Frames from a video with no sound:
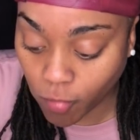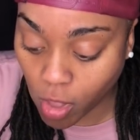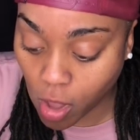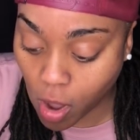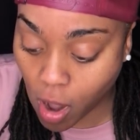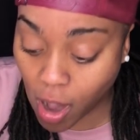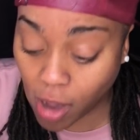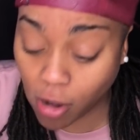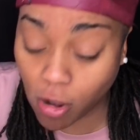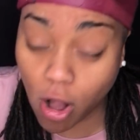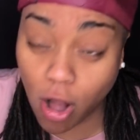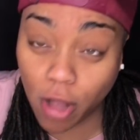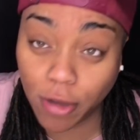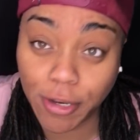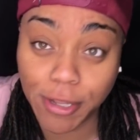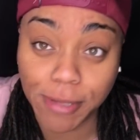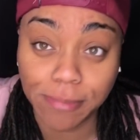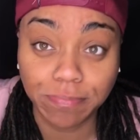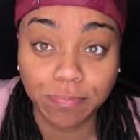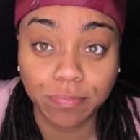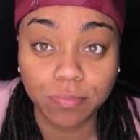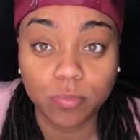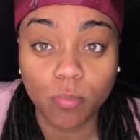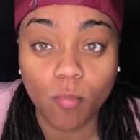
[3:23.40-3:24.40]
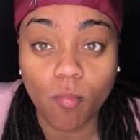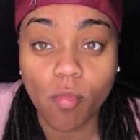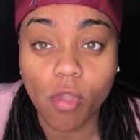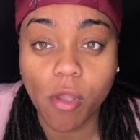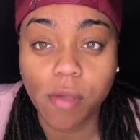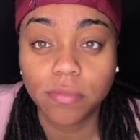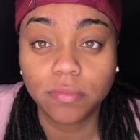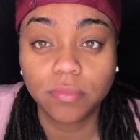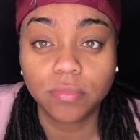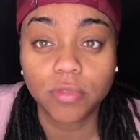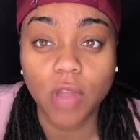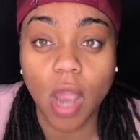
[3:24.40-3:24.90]
I called it
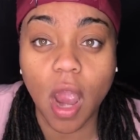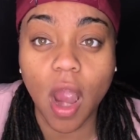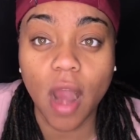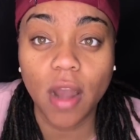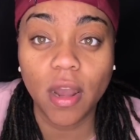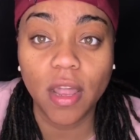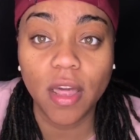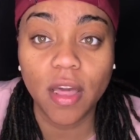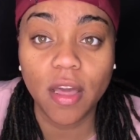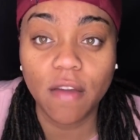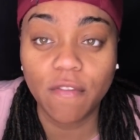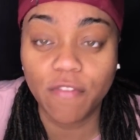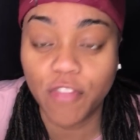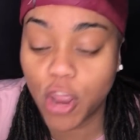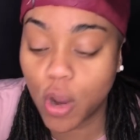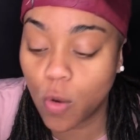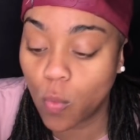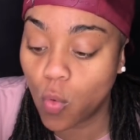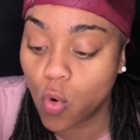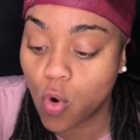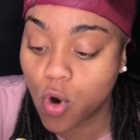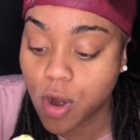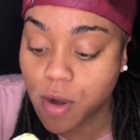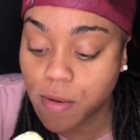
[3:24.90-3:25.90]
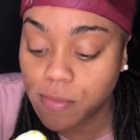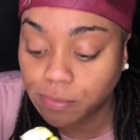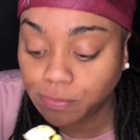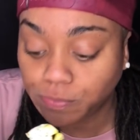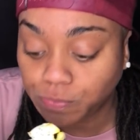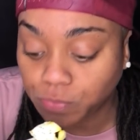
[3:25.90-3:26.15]
Our Love, Their War.